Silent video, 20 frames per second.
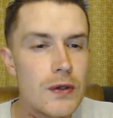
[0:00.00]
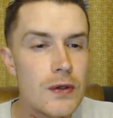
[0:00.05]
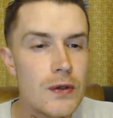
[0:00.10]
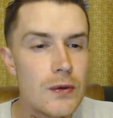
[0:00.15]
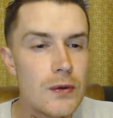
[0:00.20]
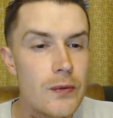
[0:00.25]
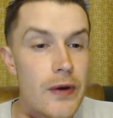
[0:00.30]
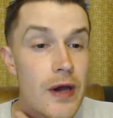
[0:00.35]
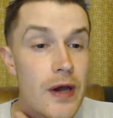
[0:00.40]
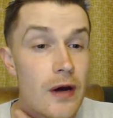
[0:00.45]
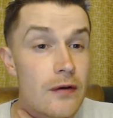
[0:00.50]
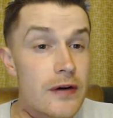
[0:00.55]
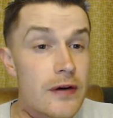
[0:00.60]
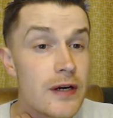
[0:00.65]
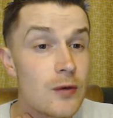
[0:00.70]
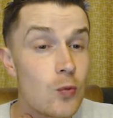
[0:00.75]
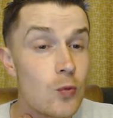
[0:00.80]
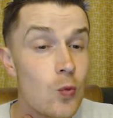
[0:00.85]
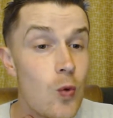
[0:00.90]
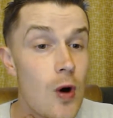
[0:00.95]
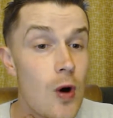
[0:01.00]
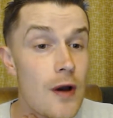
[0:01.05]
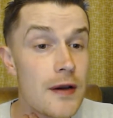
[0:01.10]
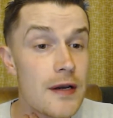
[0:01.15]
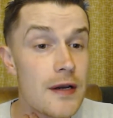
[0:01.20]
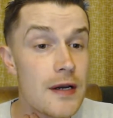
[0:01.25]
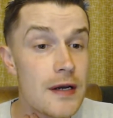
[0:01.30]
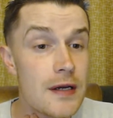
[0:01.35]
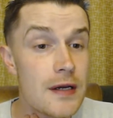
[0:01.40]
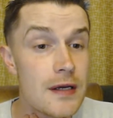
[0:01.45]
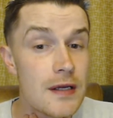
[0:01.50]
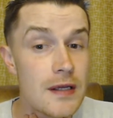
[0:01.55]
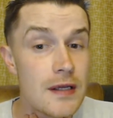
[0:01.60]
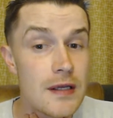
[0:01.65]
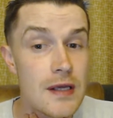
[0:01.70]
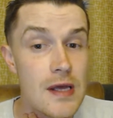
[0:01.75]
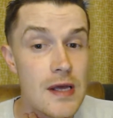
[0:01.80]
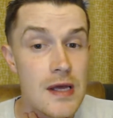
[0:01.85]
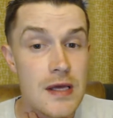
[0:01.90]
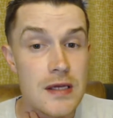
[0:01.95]
We are in 1
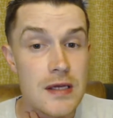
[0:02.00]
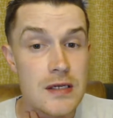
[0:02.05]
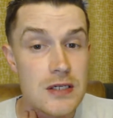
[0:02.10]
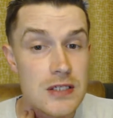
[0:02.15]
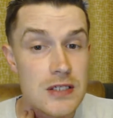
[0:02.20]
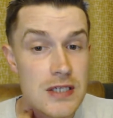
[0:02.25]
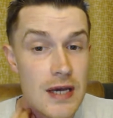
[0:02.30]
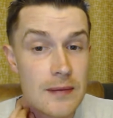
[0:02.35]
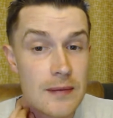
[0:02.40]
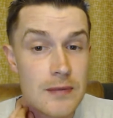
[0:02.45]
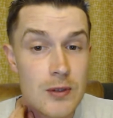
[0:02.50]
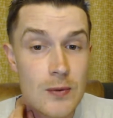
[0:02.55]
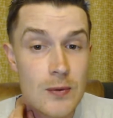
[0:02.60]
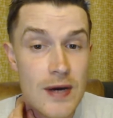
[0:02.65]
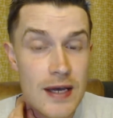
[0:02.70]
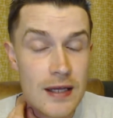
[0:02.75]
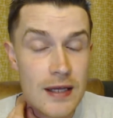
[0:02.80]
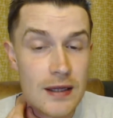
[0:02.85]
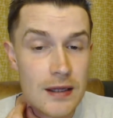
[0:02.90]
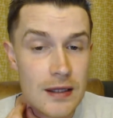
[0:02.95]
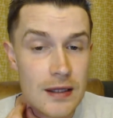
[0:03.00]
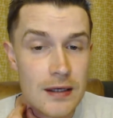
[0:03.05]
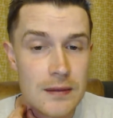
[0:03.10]
Samuel.